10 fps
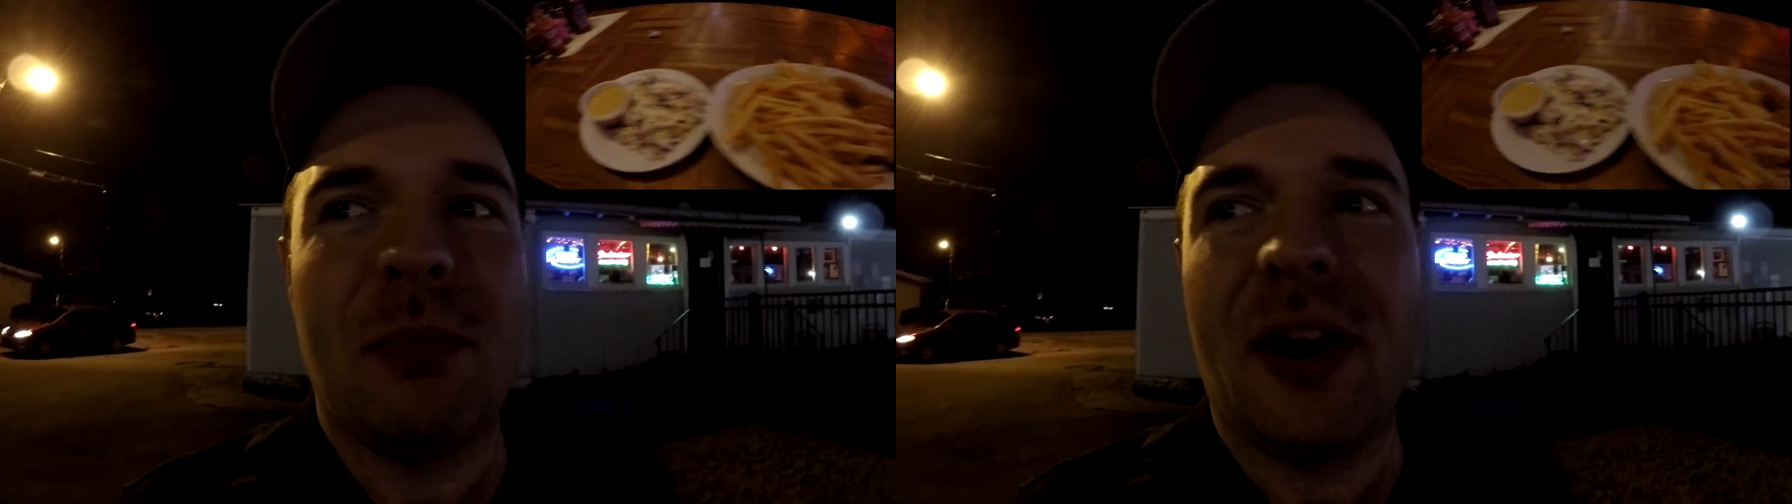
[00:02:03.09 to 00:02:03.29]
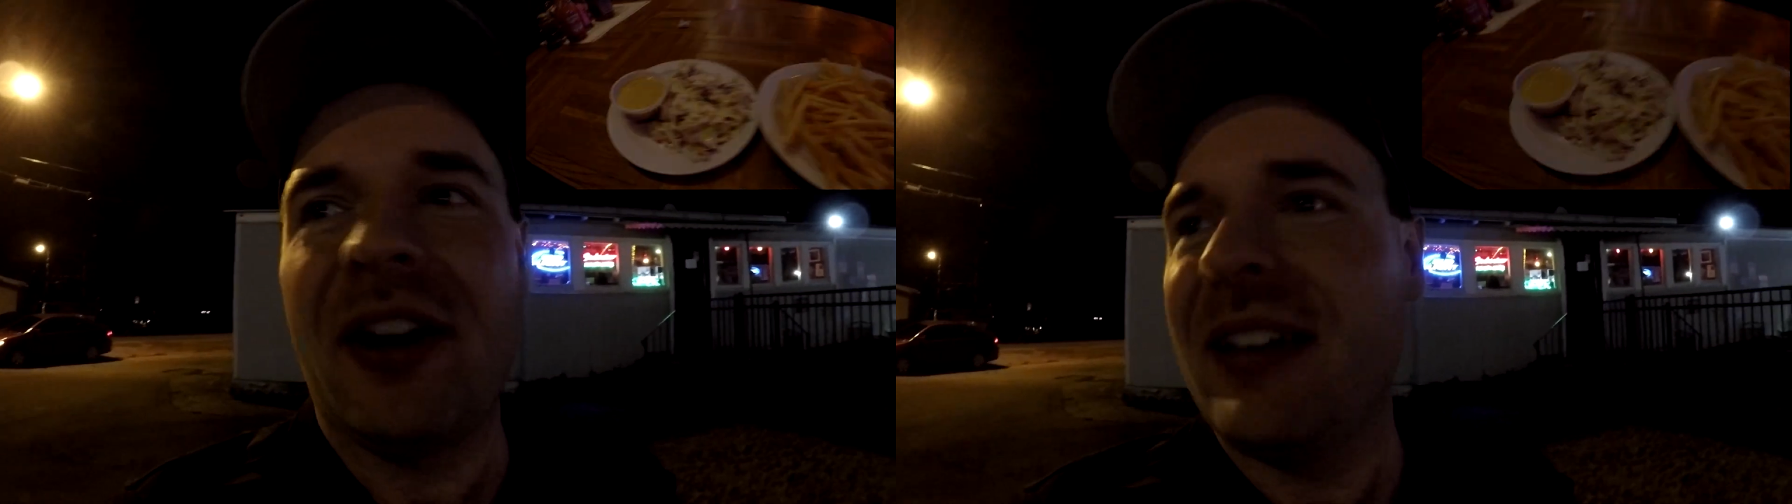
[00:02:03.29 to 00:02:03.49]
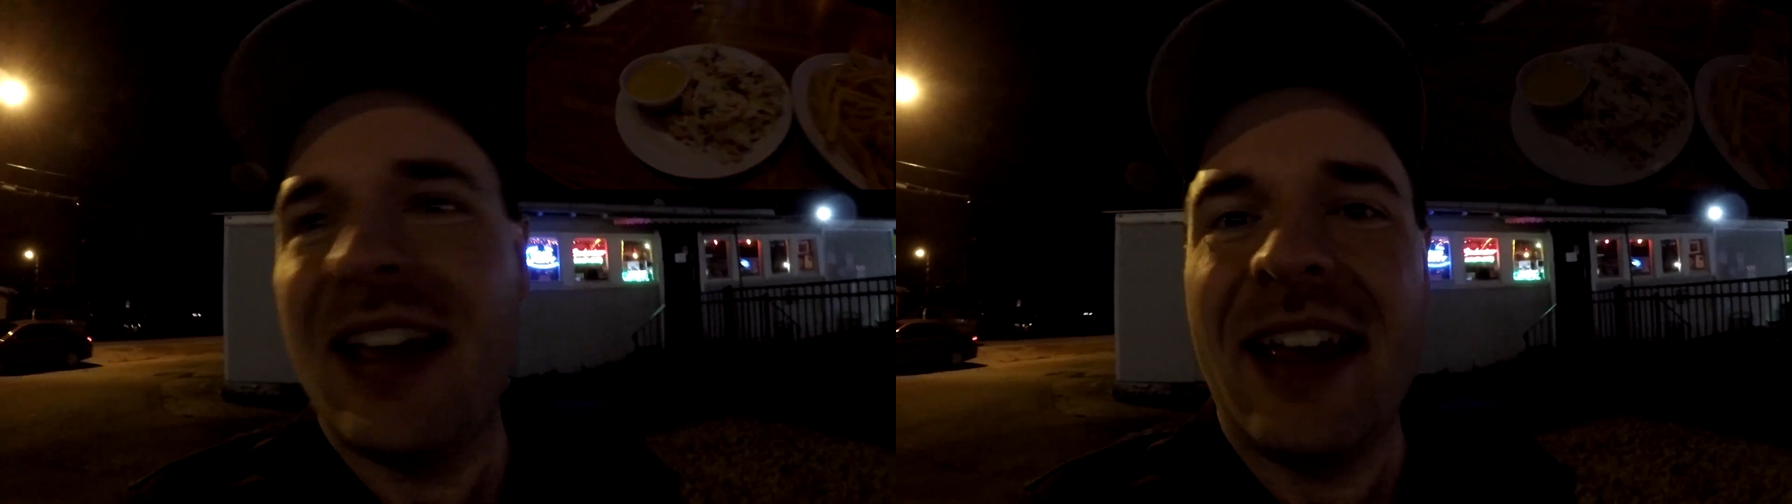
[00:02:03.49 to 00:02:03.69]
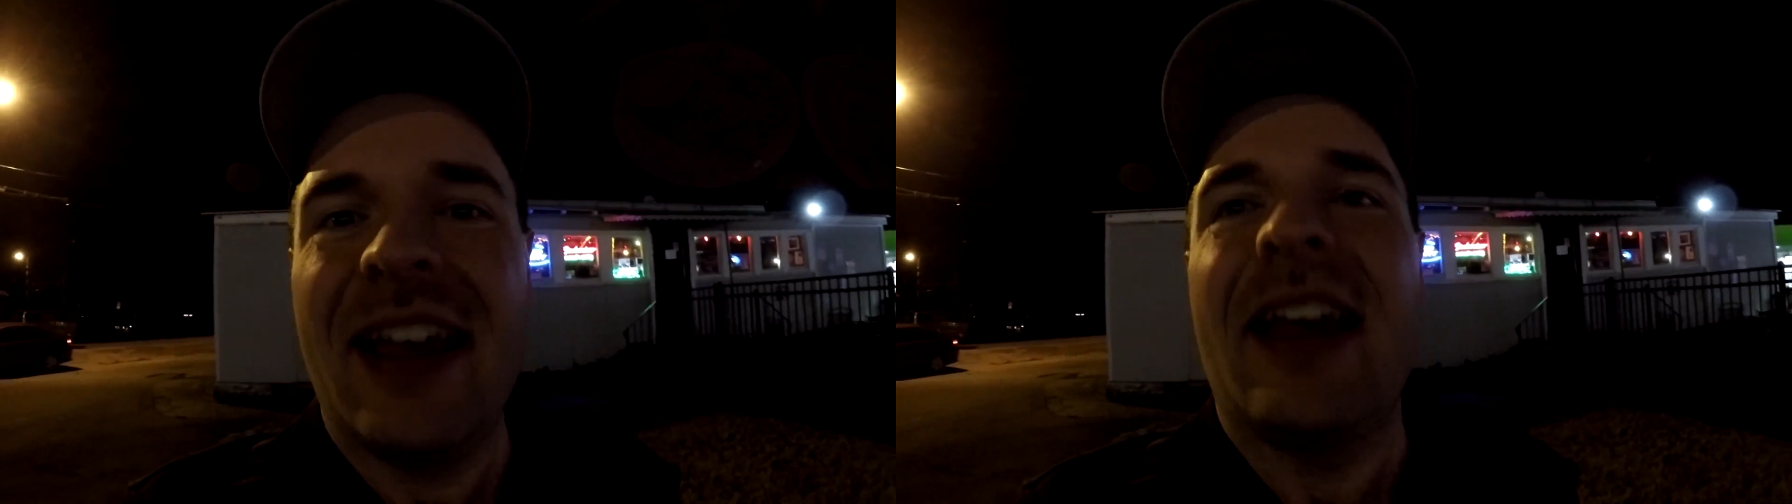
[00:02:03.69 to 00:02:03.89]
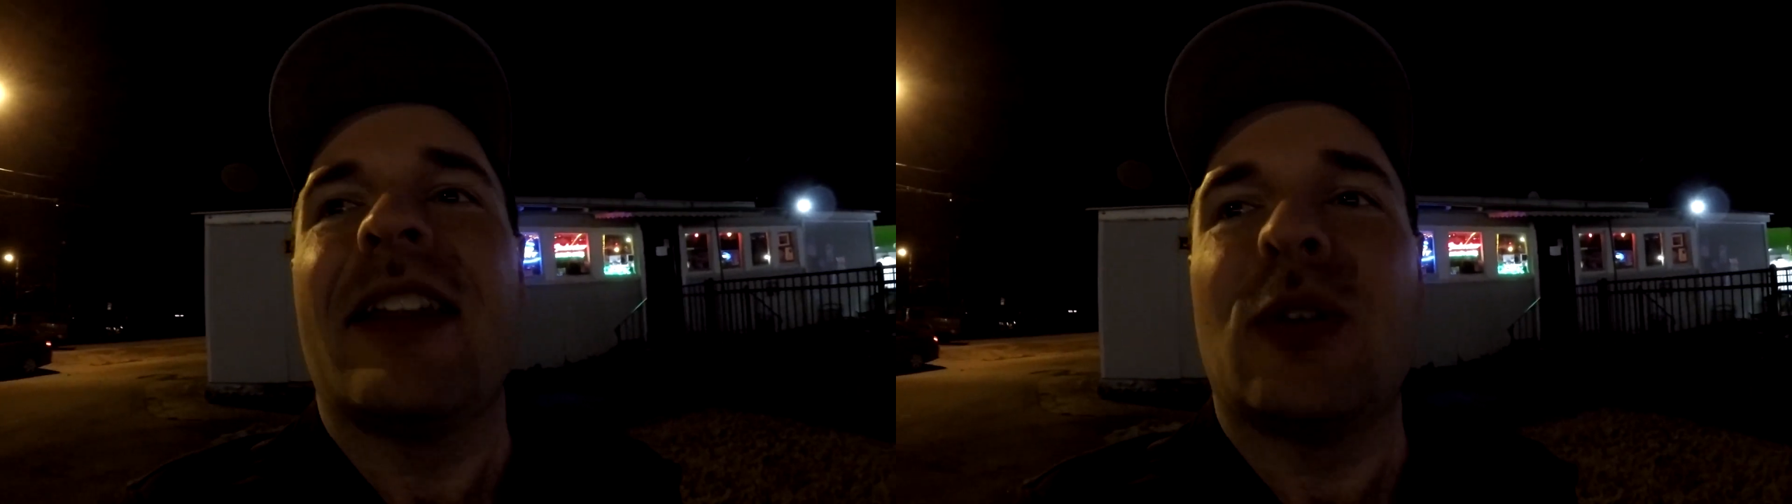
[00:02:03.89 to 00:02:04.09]
but
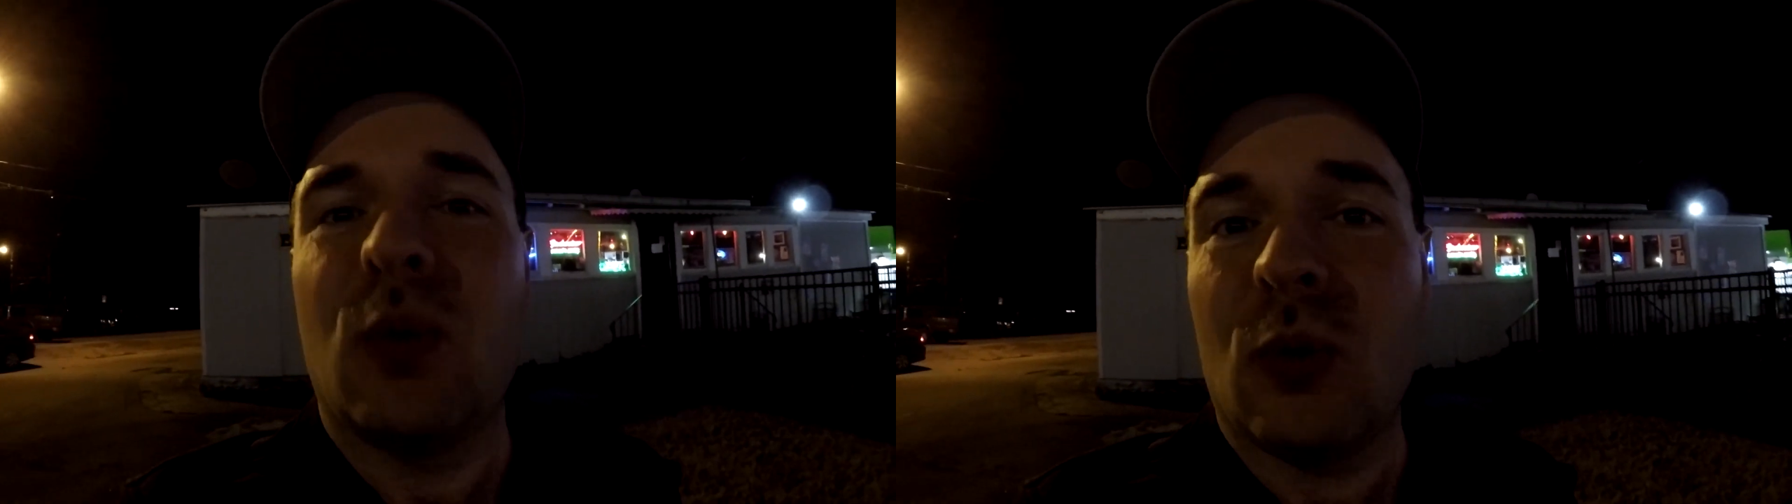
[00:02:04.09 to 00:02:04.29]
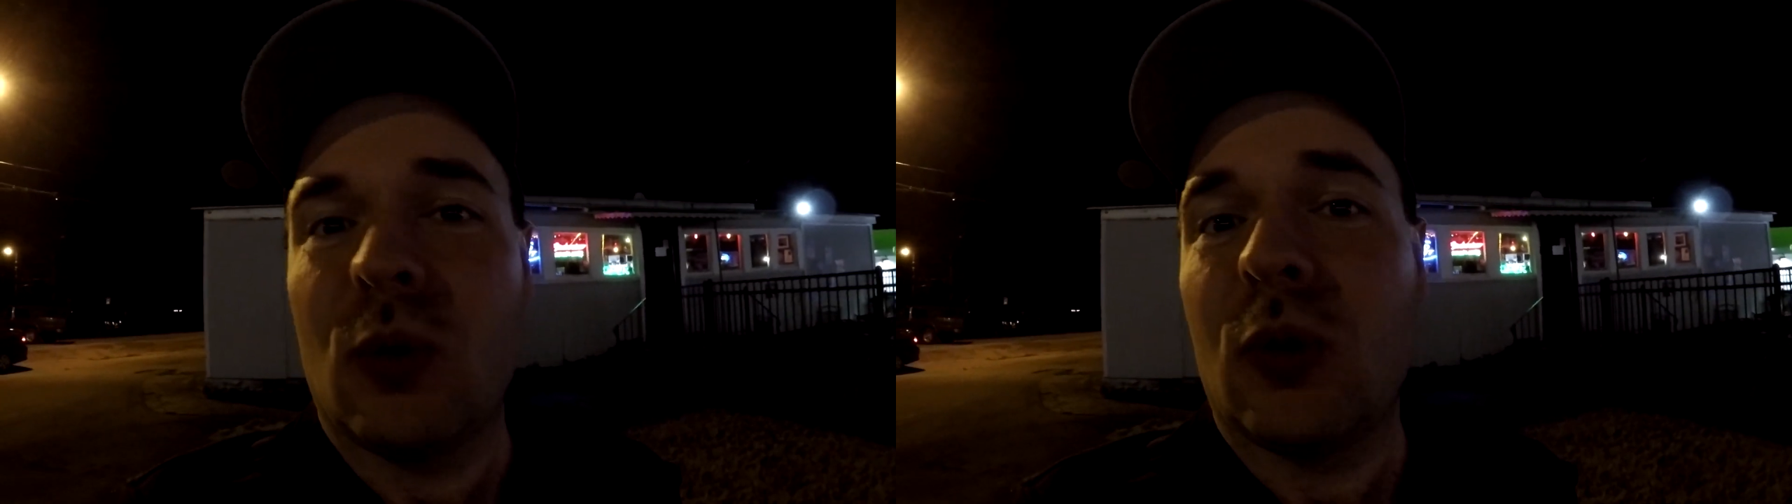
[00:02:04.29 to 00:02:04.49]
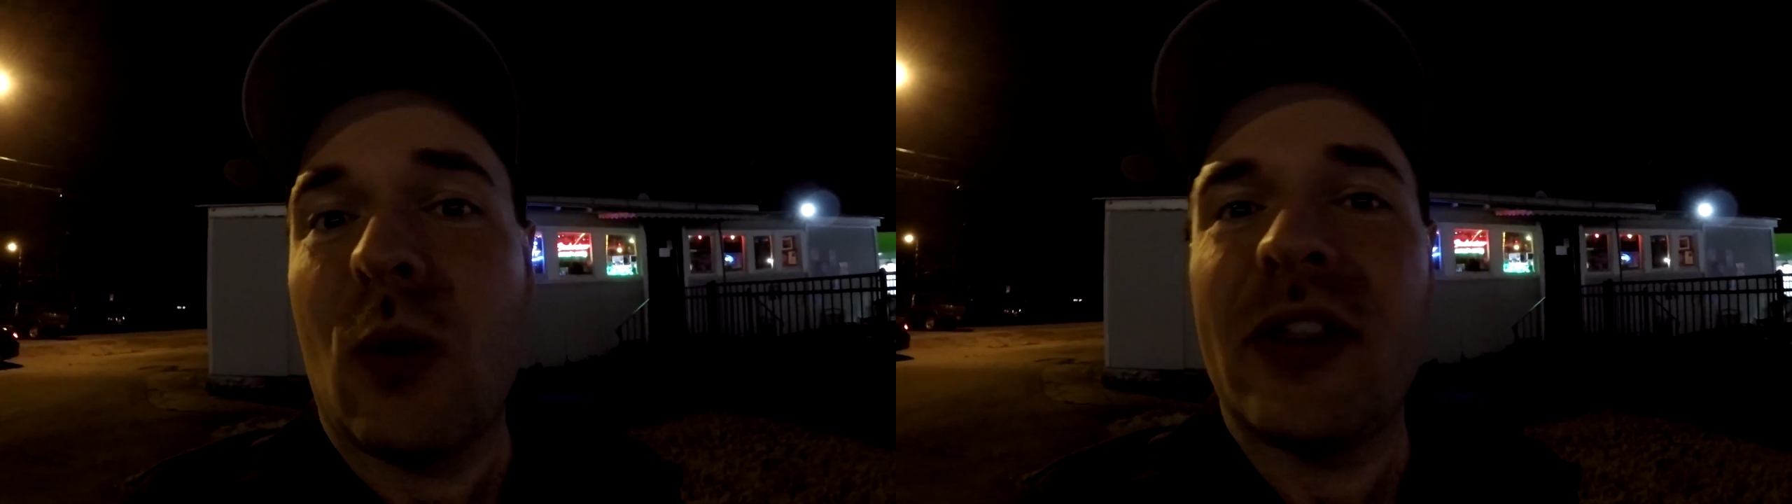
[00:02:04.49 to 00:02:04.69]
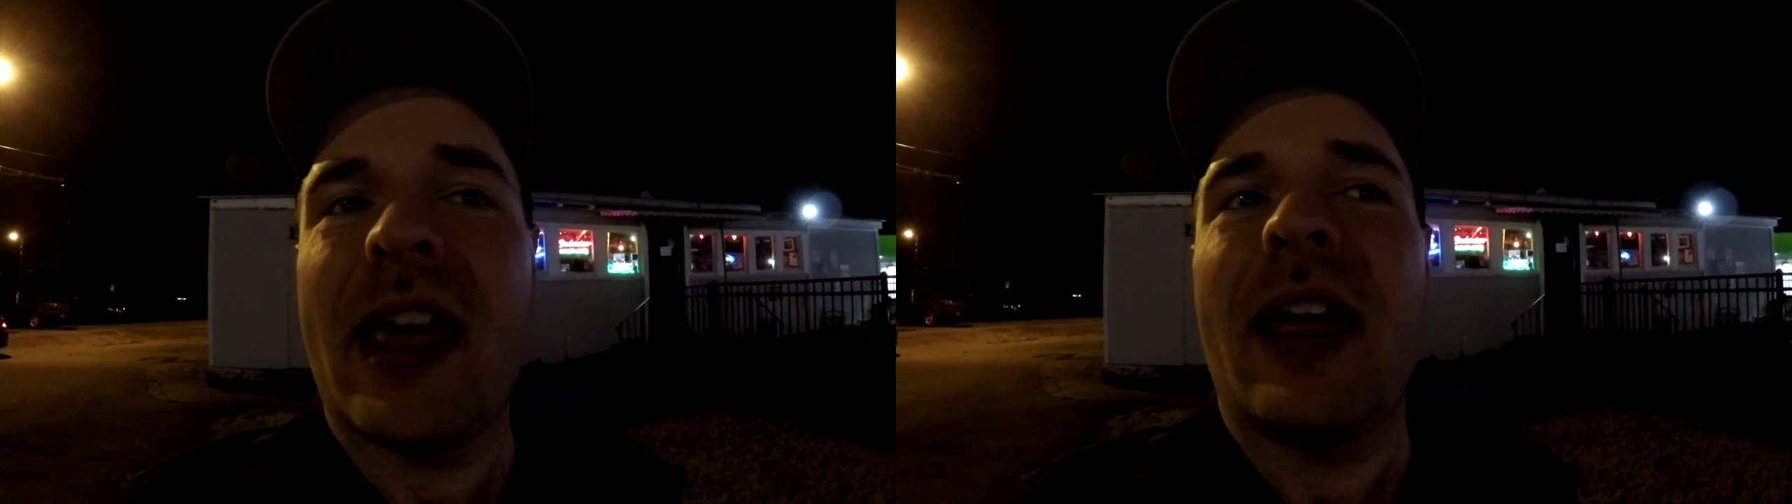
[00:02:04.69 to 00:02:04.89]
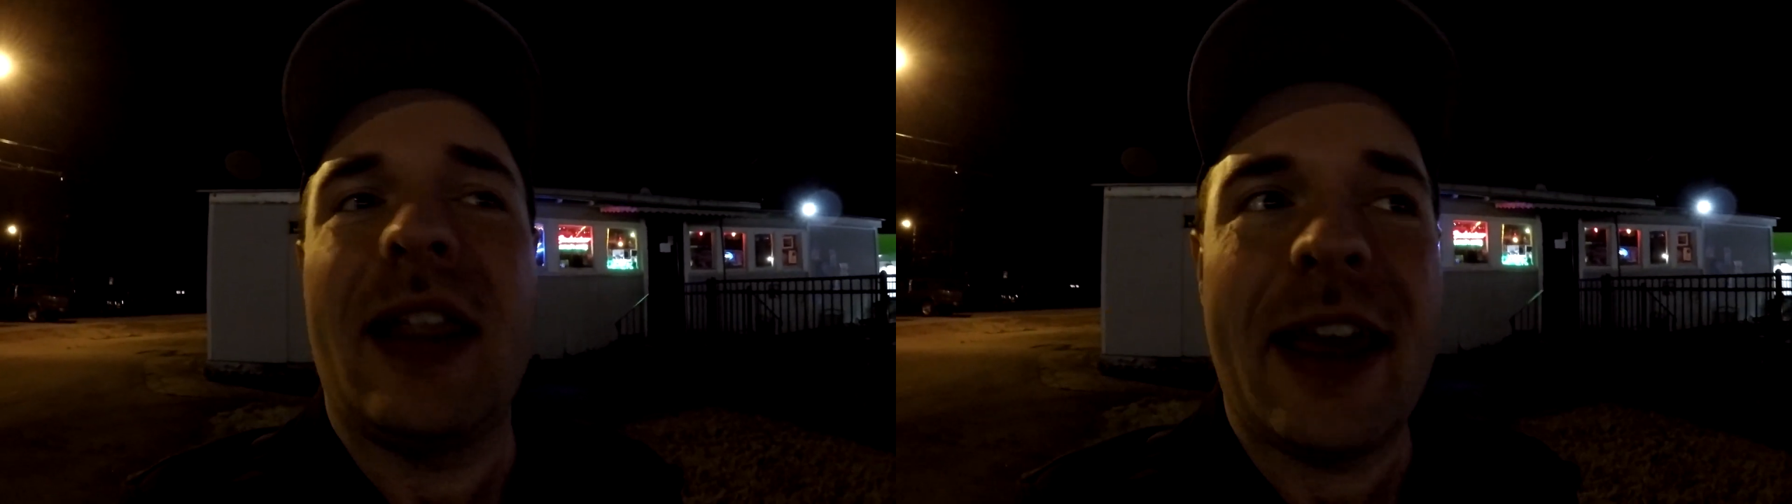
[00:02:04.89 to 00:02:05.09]
it's one
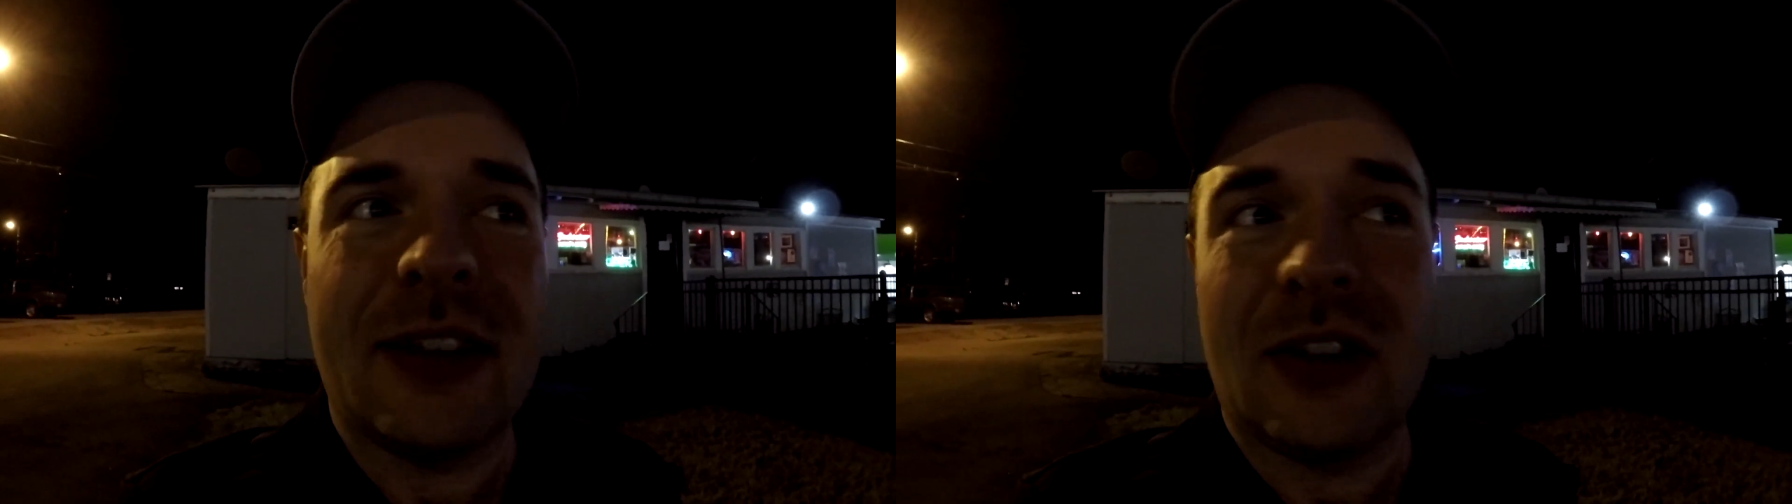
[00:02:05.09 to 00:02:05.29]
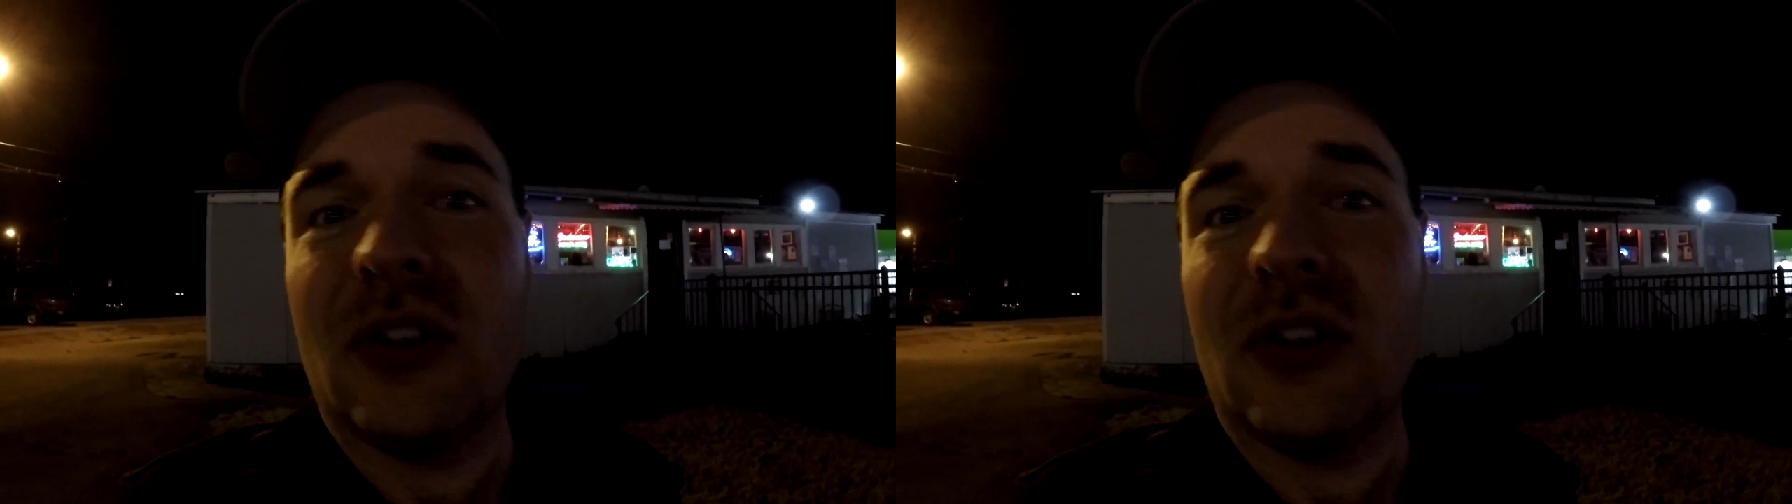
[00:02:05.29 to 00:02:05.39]
thing I like